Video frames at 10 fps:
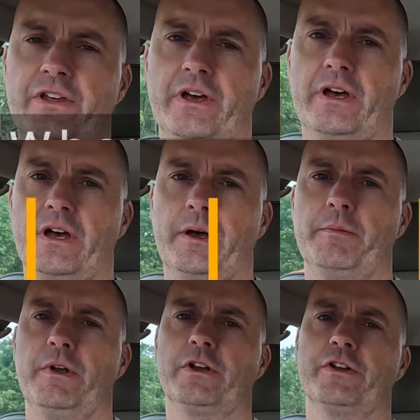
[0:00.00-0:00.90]

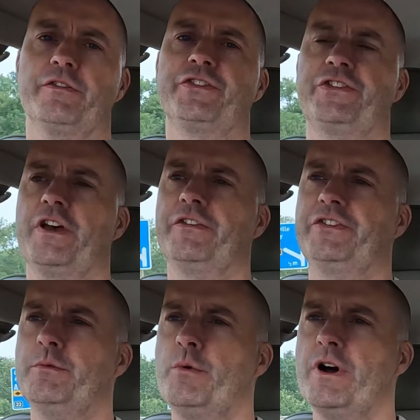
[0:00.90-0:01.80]
a lot of
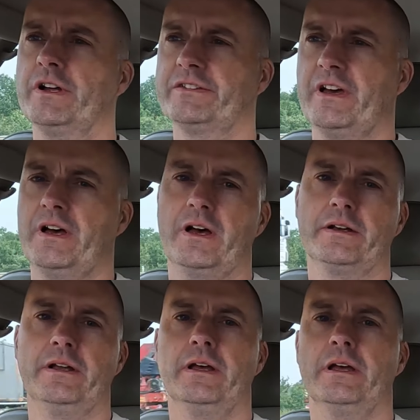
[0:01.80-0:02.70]
servicing work
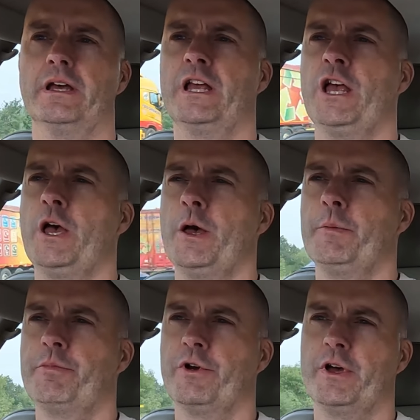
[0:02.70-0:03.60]
done,
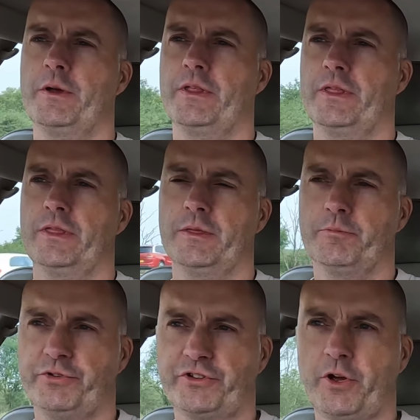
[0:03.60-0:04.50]
but
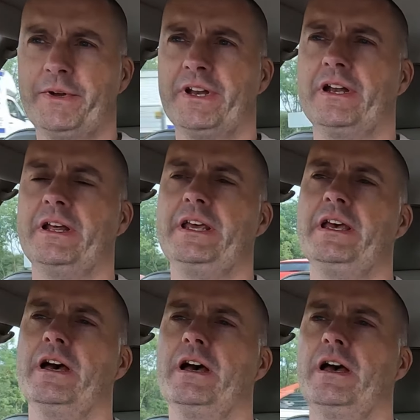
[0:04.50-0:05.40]
predominantly
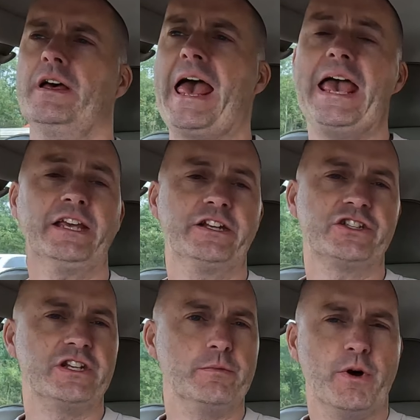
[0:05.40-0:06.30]
air
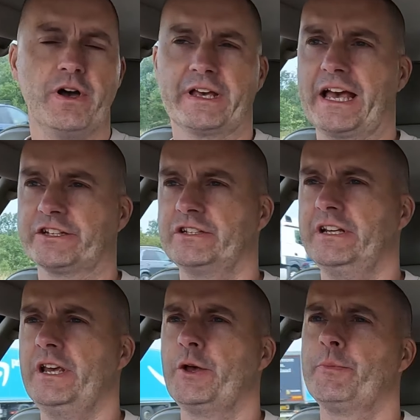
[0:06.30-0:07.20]
conditioning work
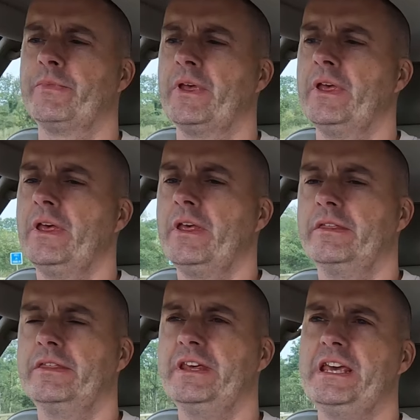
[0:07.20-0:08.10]
actually.
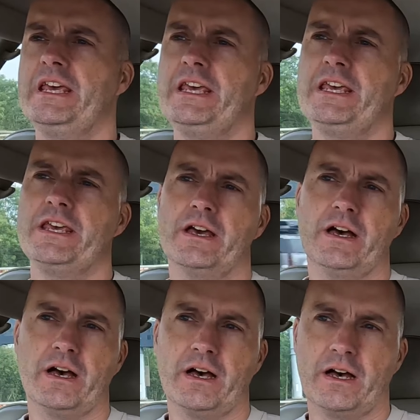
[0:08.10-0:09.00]
The
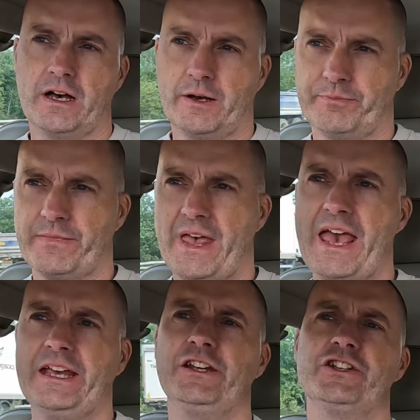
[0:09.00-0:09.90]

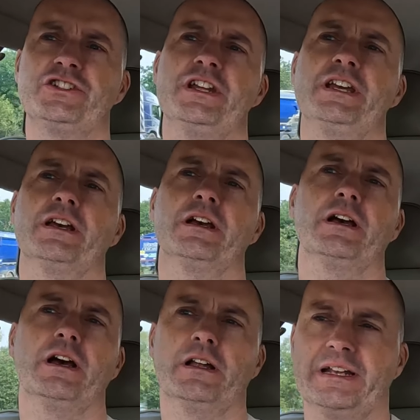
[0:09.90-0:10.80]
air conditioning
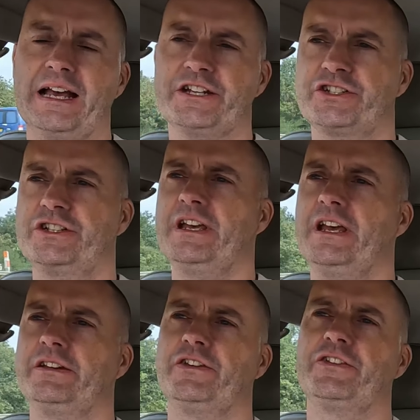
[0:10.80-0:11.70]
last
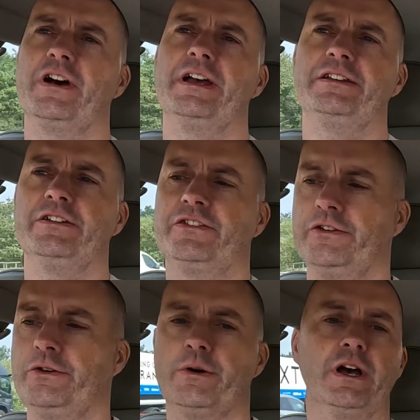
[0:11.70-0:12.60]
year decided
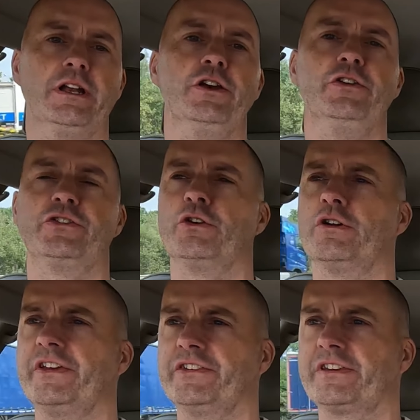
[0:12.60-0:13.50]
to lose all
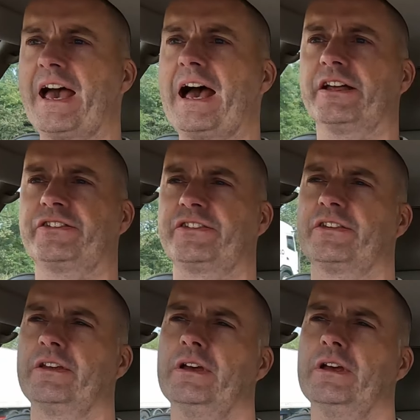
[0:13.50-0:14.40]
of its gas